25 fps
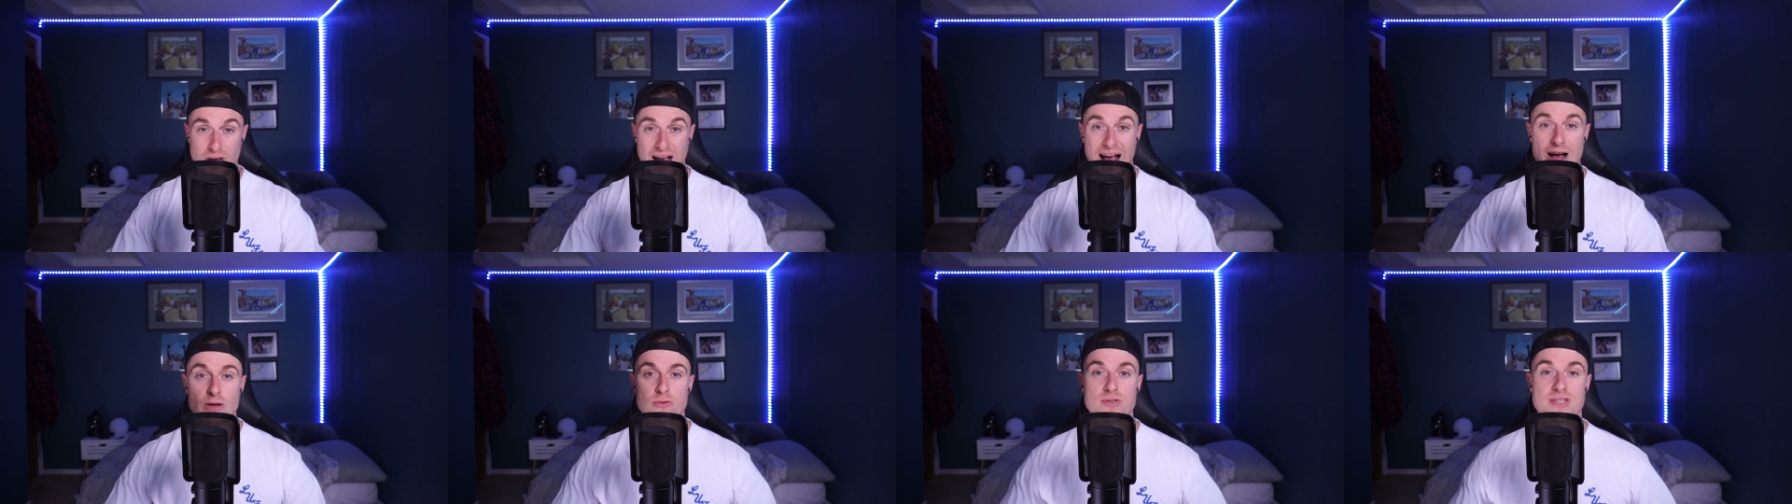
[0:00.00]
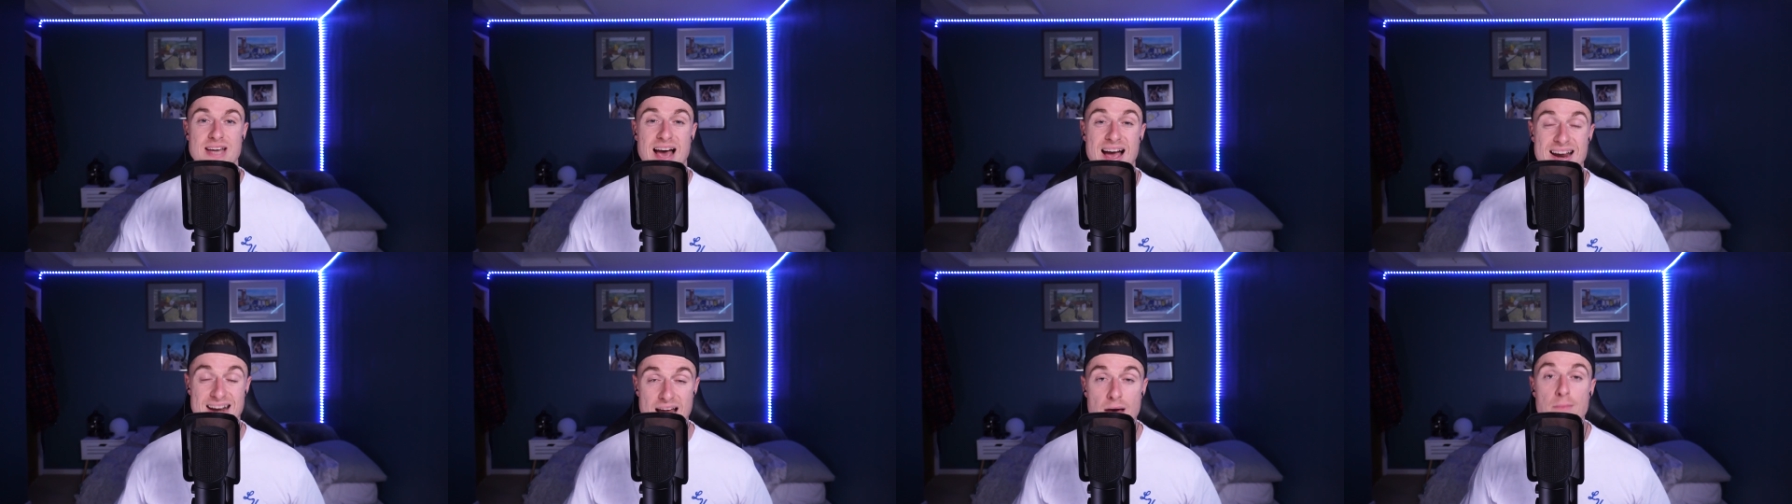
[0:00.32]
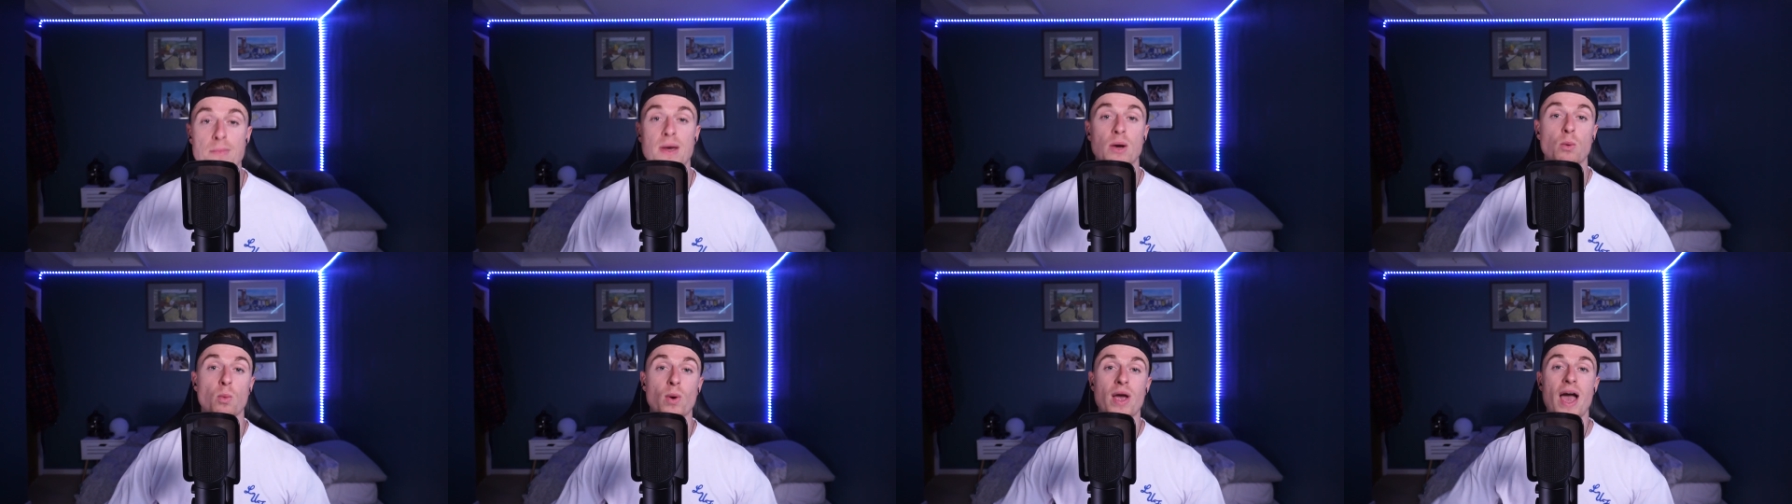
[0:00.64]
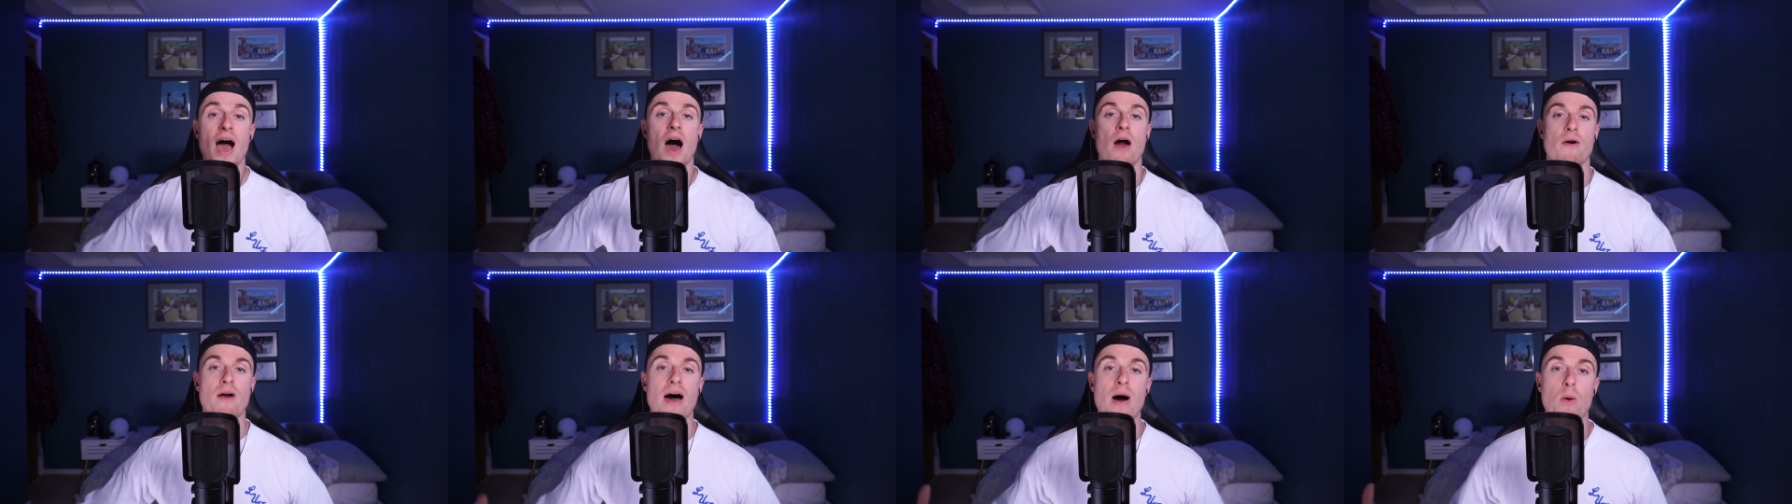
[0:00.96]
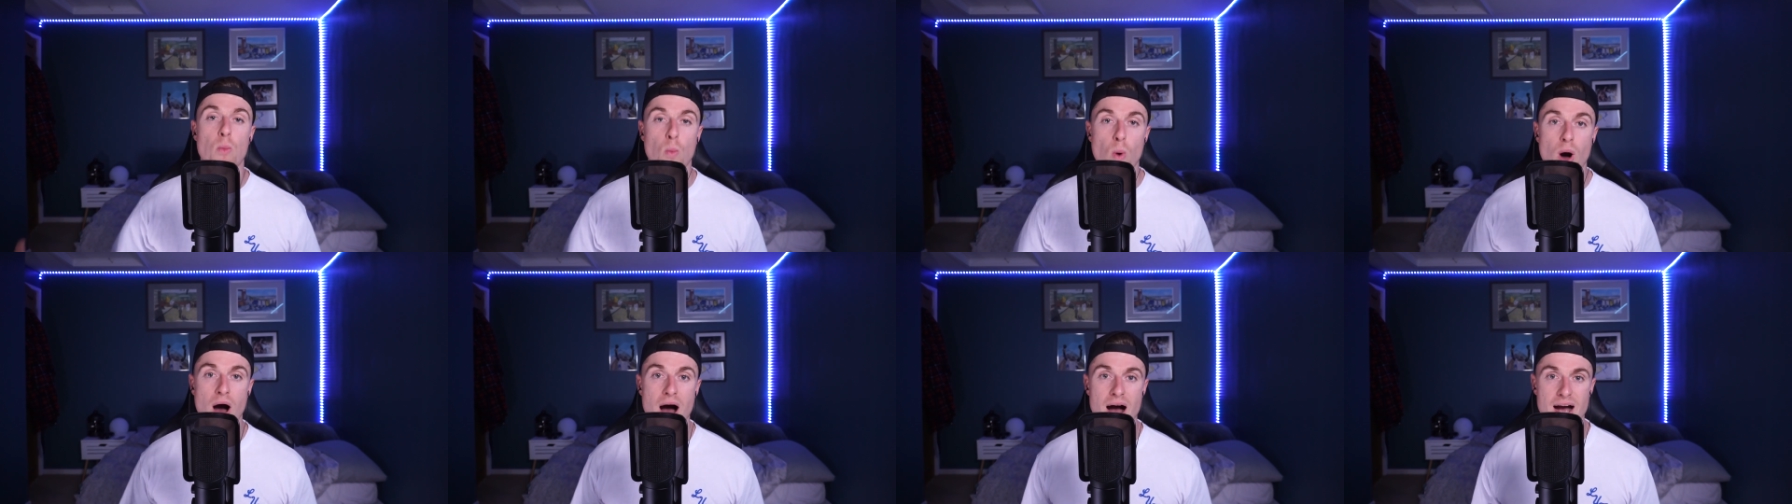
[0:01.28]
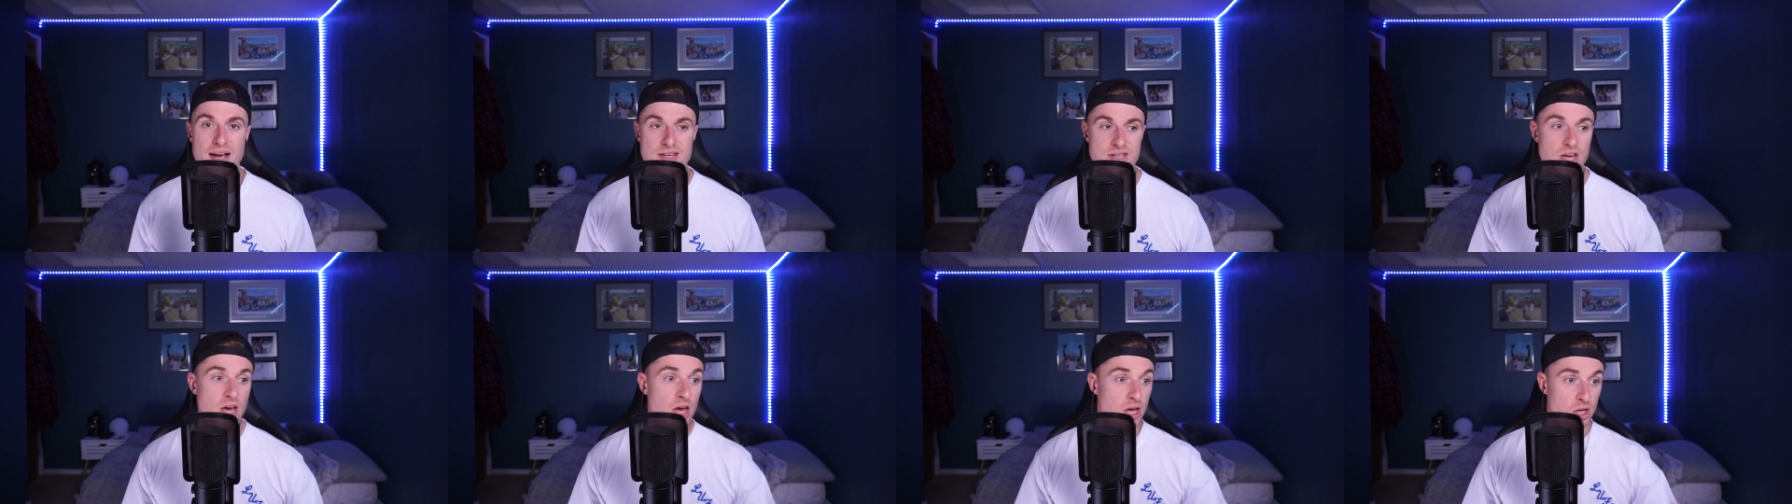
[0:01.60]
you look at how dynamic we are out
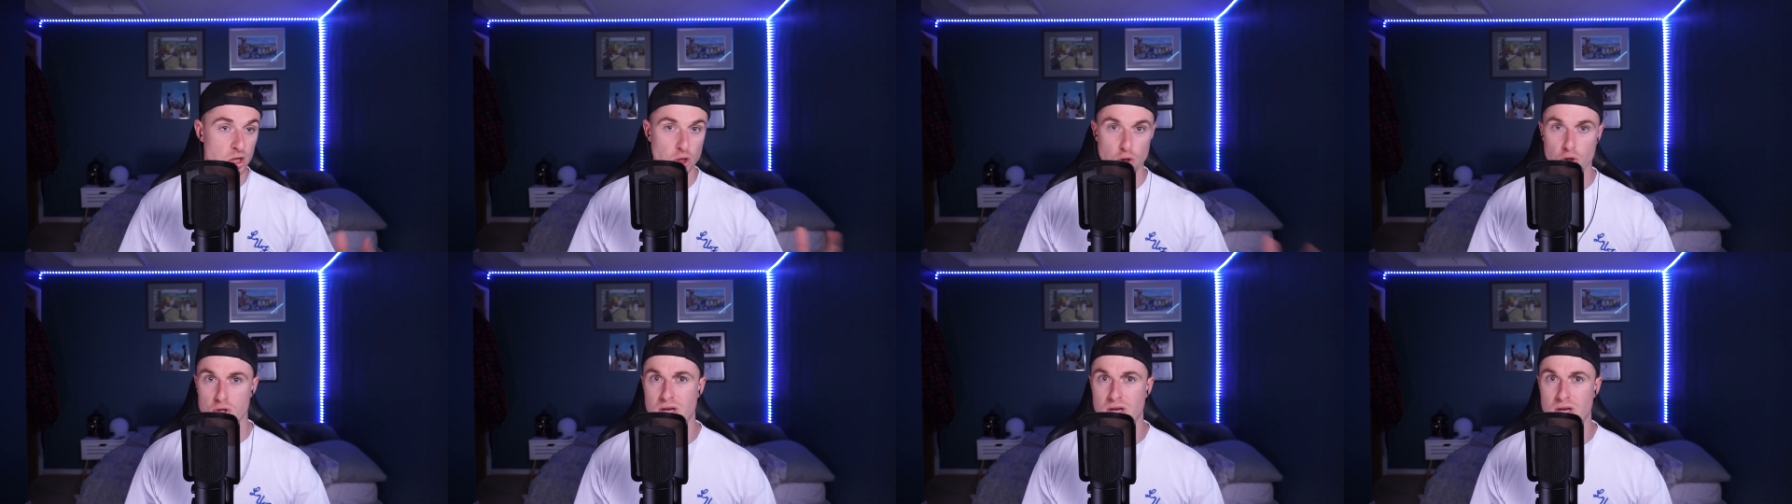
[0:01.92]
wide,